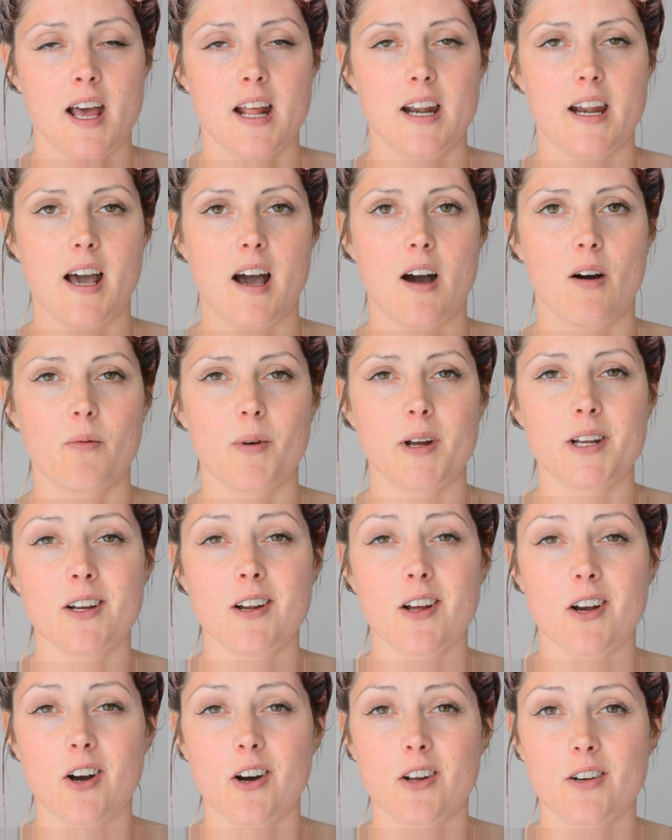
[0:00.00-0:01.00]
Now, when you
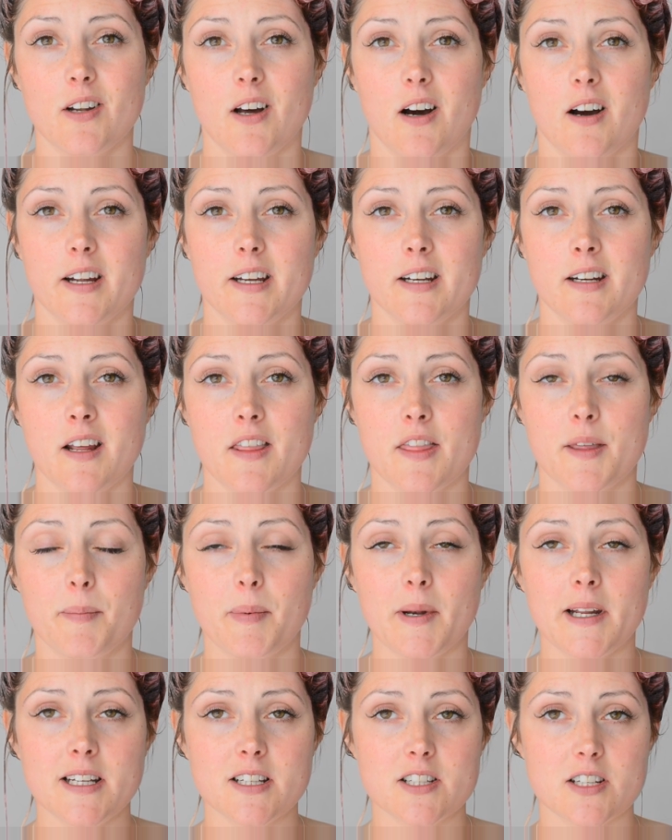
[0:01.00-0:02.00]
look online, the
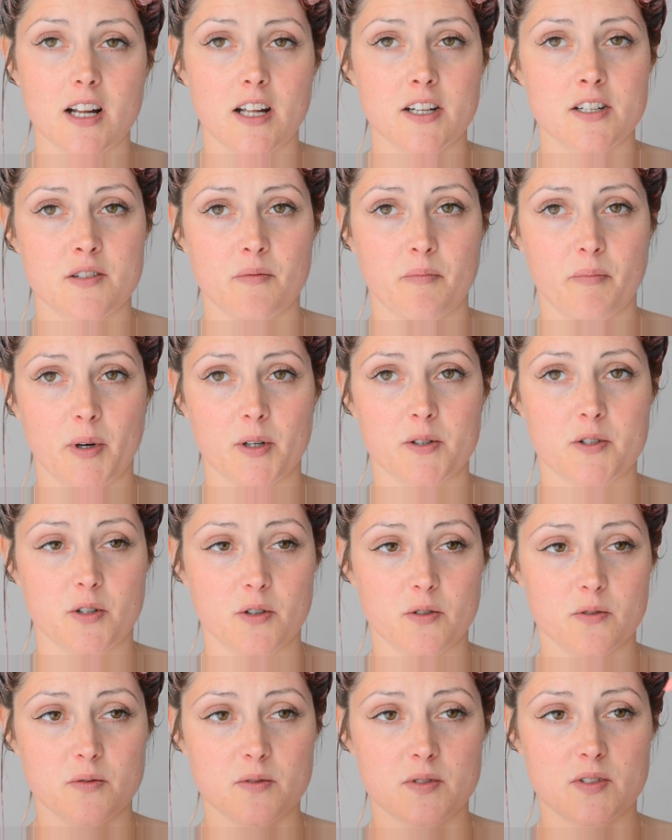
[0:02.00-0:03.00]
Bleach London
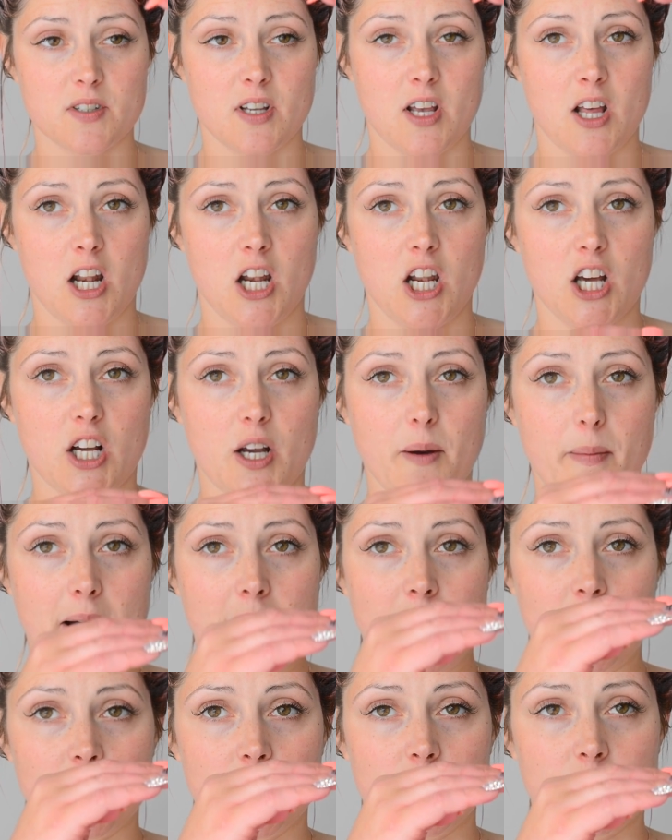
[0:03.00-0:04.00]
bottles look
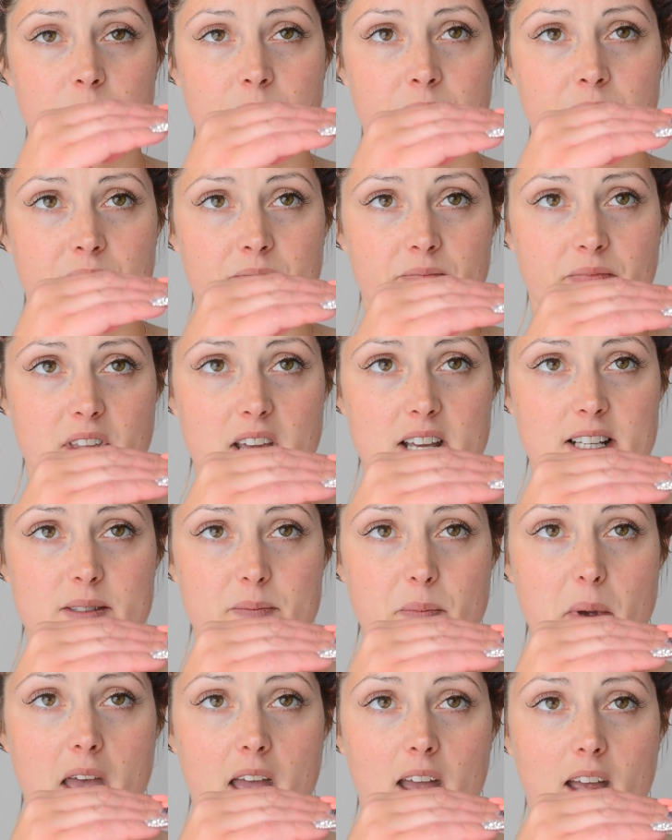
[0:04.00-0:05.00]
about this
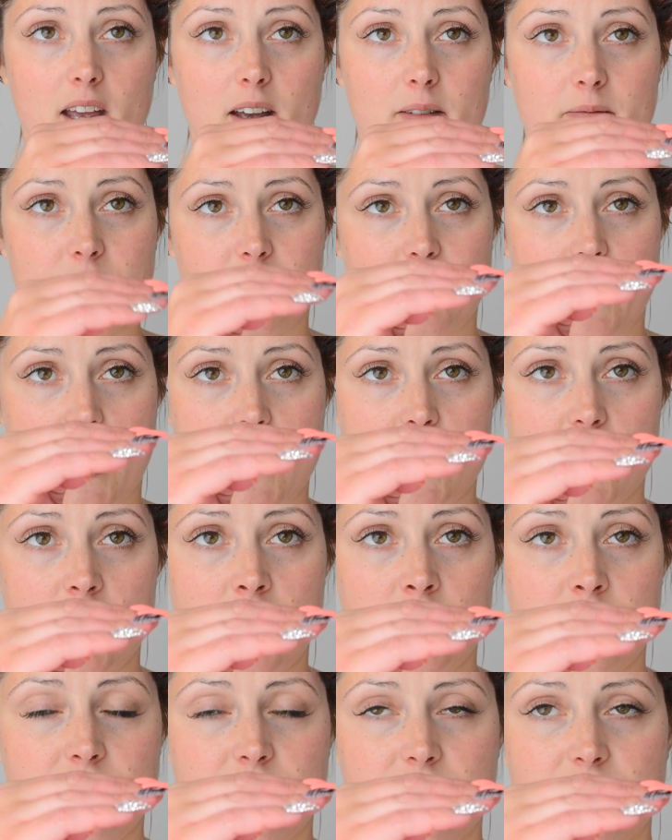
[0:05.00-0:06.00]
big. They're
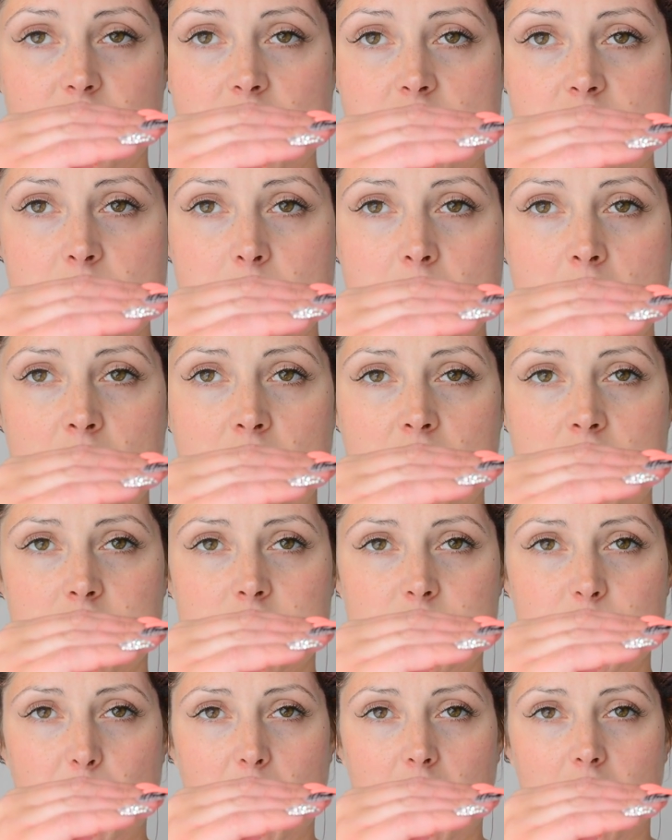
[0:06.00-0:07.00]
not. They're about this
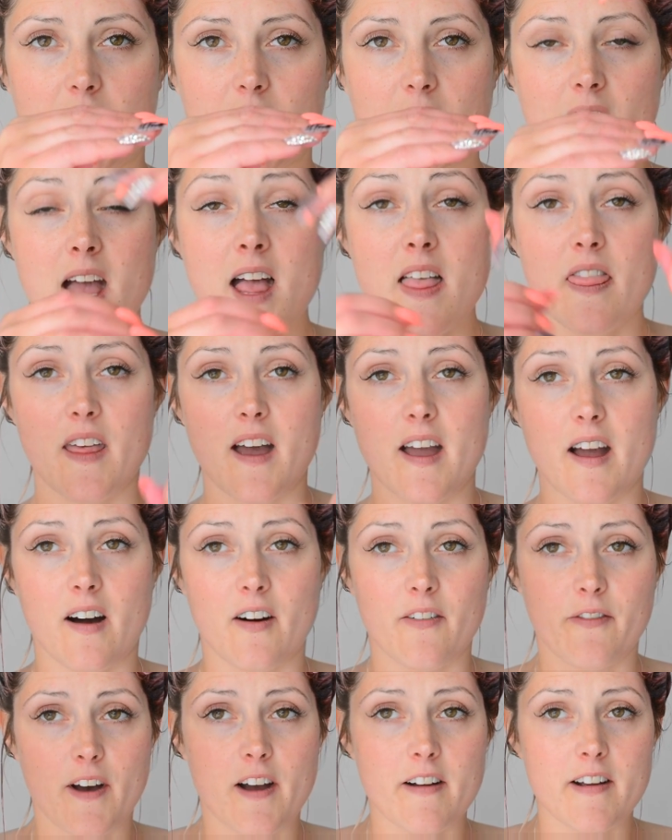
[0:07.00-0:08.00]
big. They
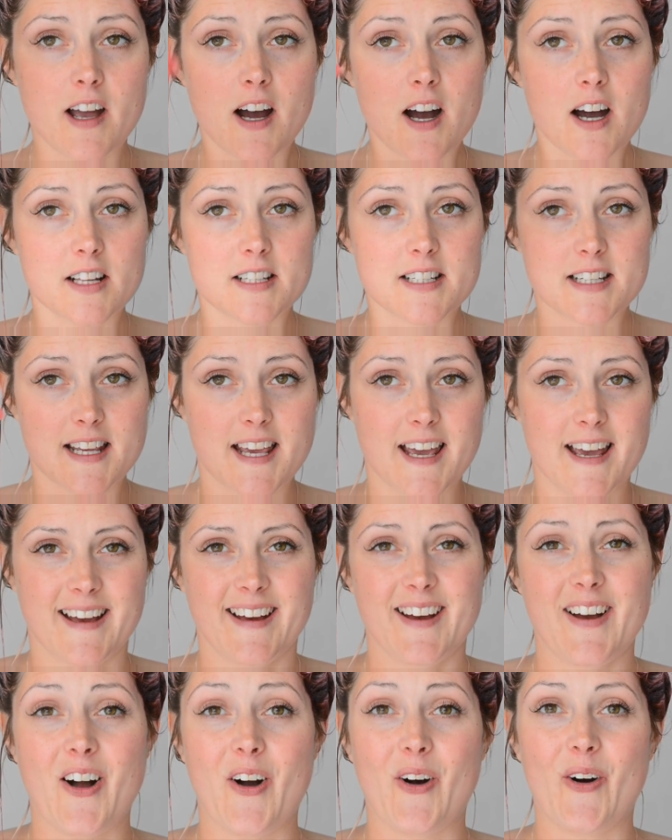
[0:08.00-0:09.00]
are very hard to get.
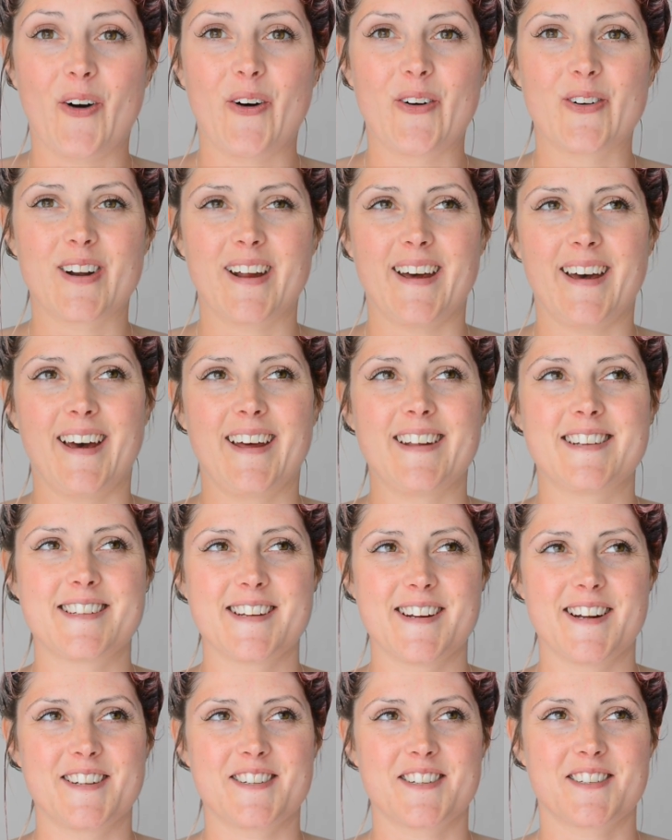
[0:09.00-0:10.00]
Oh dear,
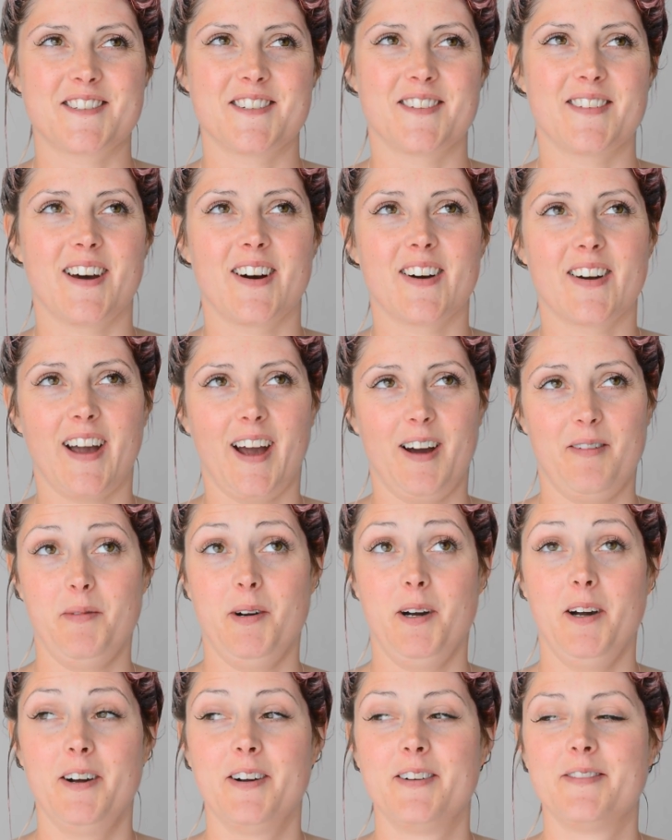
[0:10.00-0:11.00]
did I just do that on
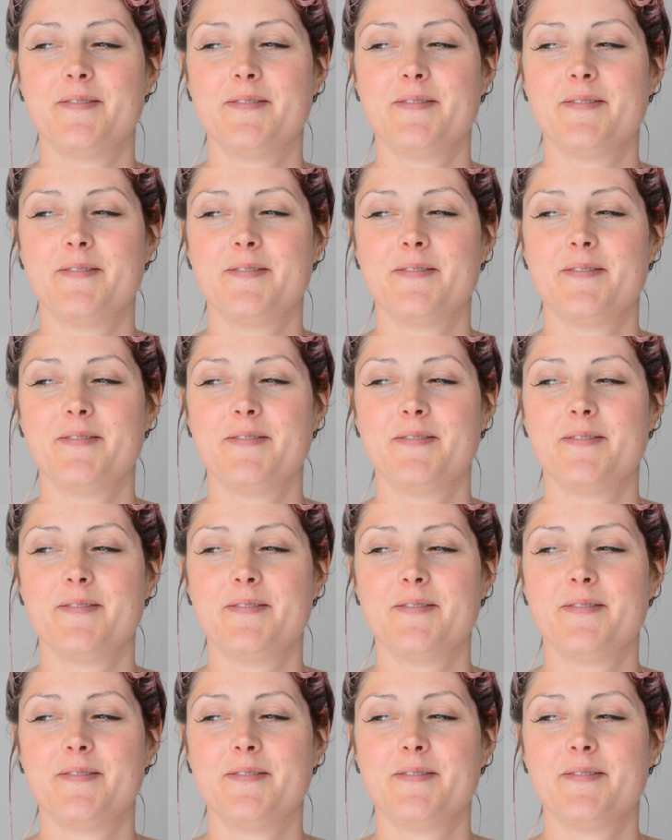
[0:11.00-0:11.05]
camera?